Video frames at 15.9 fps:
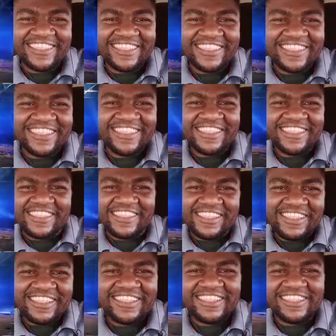
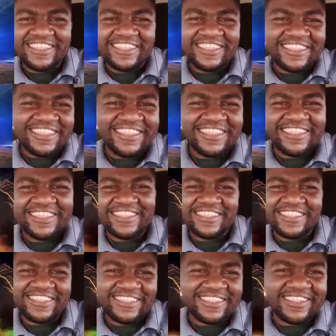Input. She get
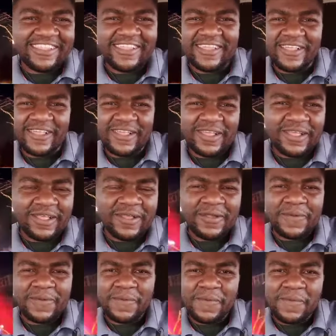on the knees because of
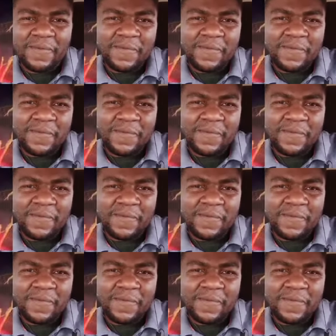input.